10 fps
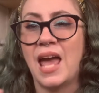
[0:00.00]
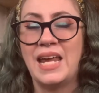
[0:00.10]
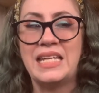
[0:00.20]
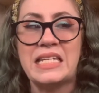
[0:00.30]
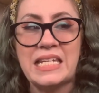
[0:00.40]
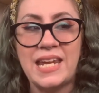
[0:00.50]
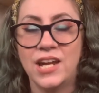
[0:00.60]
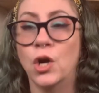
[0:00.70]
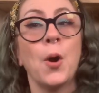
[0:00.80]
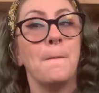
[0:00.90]
a
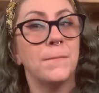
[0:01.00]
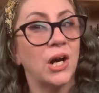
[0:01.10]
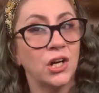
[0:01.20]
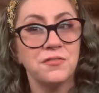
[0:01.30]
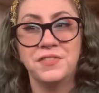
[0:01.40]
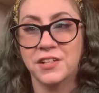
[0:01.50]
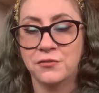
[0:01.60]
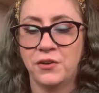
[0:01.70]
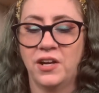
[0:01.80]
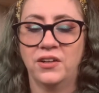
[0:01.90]
near perfect
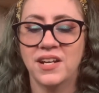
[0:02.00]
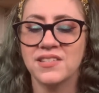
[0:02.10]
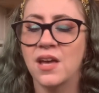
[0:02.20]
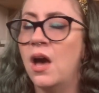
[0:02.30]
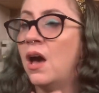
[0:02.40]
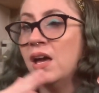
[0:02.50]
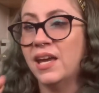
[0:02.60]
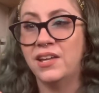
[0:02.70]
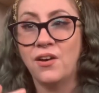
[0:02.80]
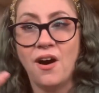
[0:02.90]
fragrance
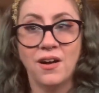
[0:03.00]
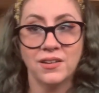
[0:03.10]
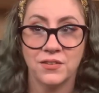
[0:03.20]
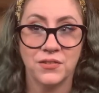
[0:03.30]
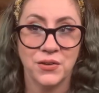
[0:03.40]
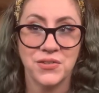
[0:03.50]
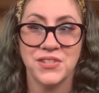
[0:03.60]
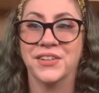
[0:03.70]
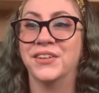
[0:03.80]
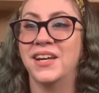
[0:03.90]
in all of those
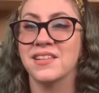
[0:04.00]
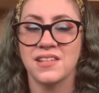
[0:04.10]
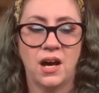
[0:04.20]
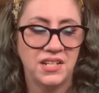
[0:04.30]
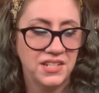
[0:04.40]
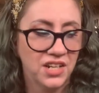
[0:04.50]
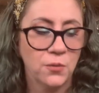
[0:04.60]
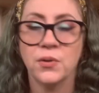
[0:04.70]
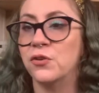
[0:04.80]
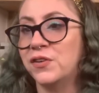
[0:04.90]
degrees. A near
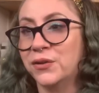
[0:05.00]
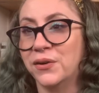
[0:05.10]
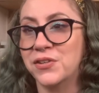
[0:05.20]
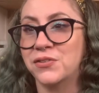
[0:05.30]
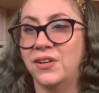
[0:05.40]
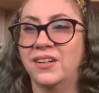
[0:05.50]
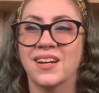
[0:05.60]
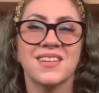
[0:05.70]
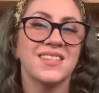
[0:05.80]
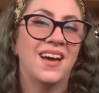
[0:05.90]
perfect rose
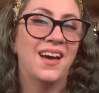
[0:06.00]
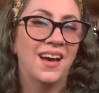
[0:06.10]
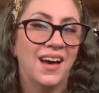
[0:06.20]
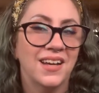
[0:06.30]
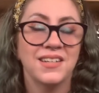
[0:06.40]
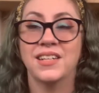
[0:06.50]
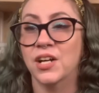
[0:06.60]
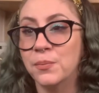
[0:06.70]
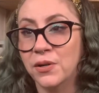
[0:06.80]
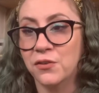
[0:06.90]
fragrance, a
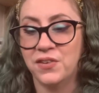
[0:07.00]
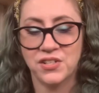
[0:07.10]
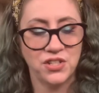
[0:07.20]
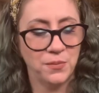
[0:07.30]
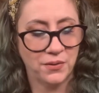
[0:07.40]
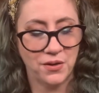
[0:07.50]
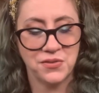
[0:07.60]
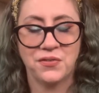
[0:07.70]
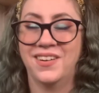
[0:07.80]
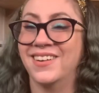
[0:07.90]
near perfect
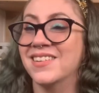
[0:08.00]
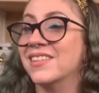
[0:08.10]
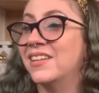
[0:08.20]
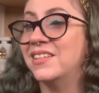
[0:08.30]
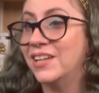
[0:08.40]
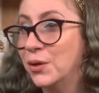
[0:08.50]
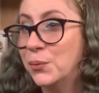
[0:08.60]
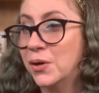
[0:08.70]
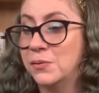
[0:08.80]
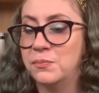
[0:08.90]
tuberose fragrance, a
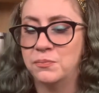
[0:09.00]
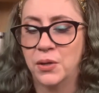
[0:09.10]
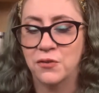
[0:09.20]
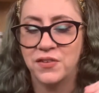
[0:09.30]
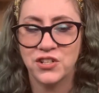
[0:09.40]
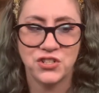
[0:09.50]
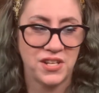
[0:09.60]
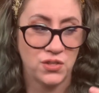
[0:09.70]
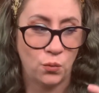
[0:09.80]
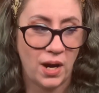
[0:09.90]
near perfect
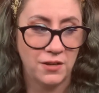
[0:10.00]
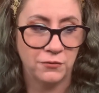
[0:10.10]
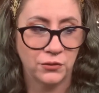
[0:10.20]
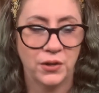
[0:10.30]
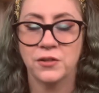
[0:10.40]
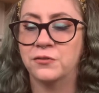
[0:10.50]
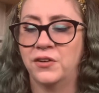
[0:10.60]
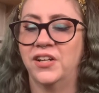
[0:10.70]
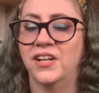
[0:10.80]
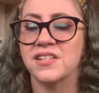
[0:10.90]
just white floral
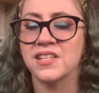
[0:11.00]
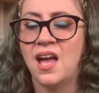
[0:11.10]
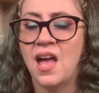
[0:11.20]
fragrance